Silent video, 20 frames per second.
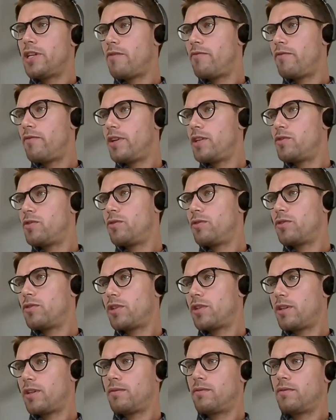generally,
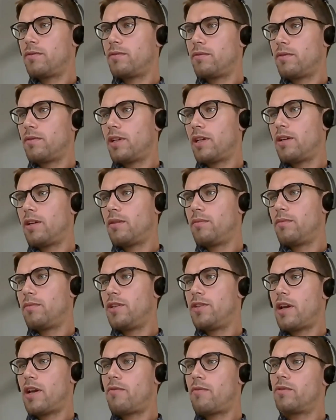Georgia,
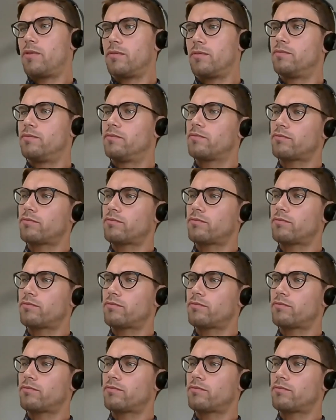in general.